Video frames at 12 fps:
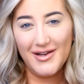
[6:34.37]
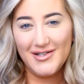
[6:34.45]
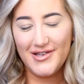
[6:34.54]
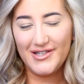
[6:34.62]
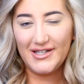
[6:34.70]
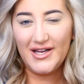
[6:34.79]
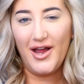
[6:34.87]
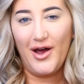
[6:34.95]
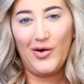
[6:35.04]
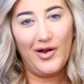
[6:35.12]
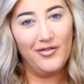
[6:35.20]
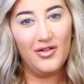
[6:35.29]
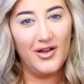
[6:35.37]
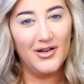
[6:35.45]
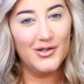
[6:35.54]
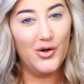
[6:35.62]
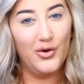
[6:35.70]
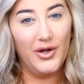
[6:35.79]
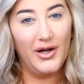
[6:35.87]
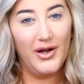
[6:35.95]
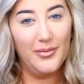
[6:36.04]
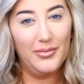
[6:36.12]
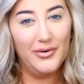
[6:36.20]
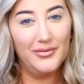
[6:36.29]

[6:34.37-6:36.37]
and see how everything is holding up.